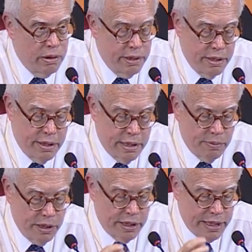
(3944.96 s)
this is
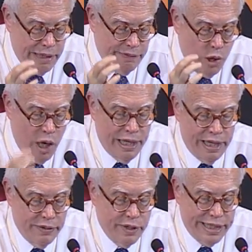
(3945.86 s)
something that's kind of gone
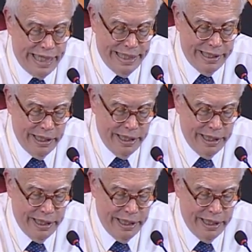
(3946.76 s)
out of style